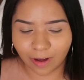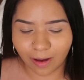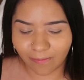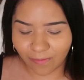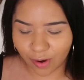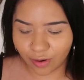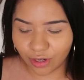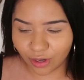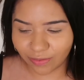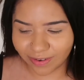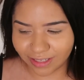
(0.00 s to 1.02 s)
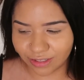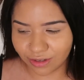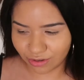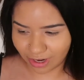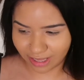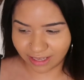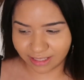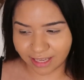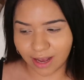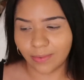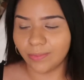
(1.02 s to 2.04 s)
nervous to try this
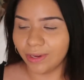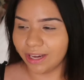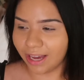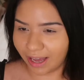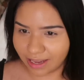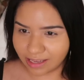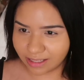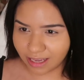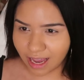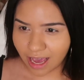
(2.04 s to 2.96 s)
out because